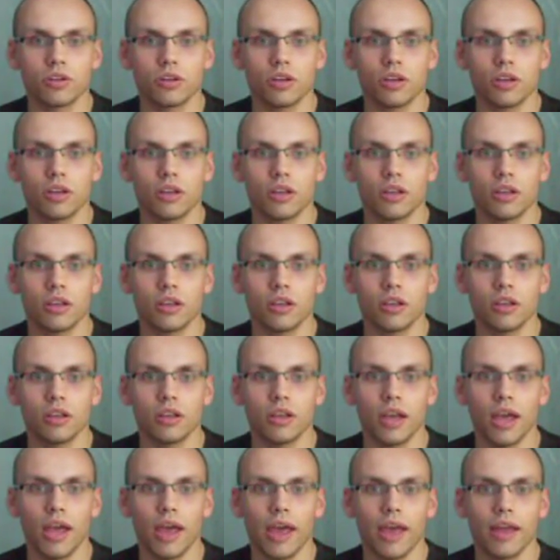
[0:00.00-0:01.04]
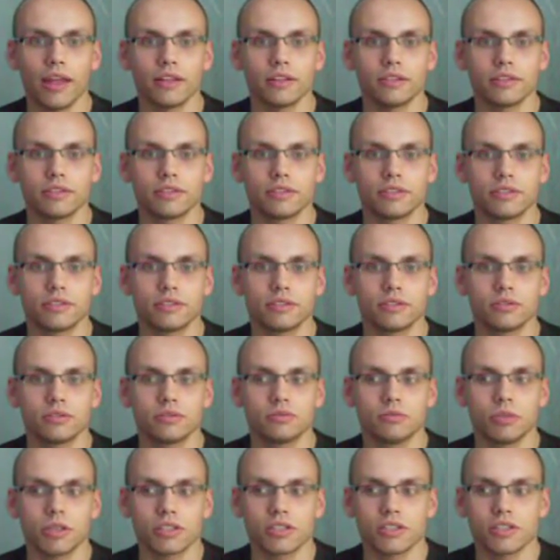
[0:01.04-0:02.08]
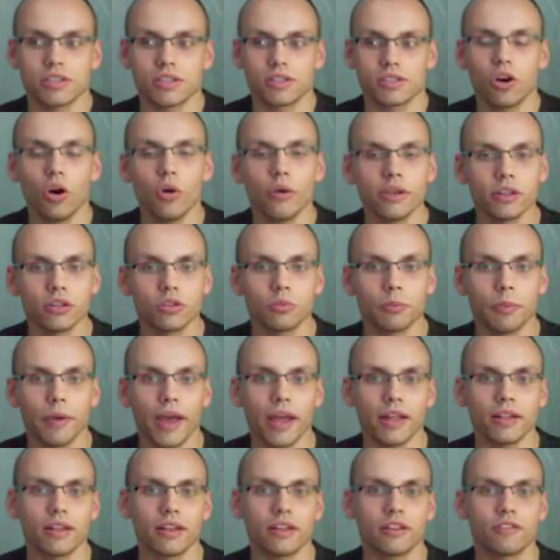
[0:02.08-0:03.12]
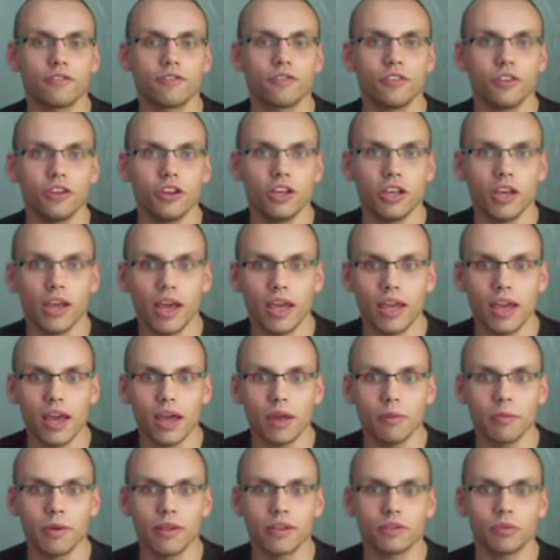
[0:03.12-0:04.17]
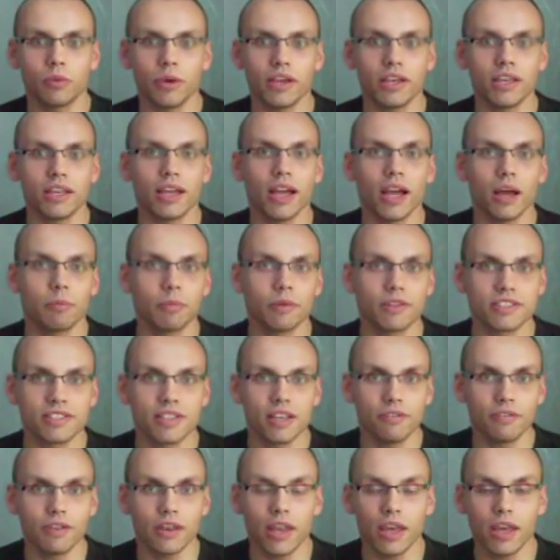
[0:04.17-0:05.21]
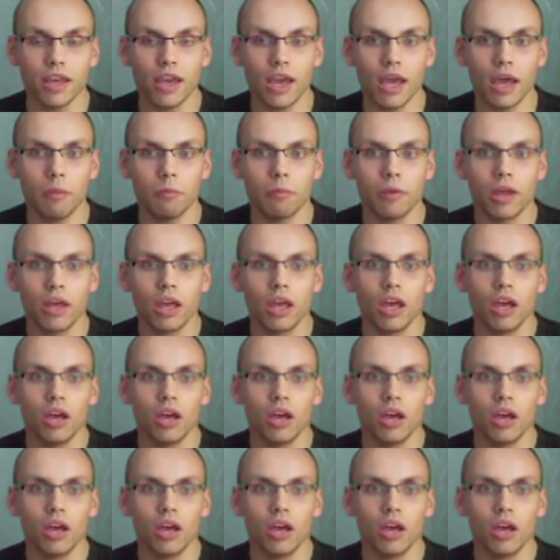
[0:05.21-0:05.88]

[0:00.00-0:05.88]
And but just going to bed at 3 a.m. and waking up at 7 a.m.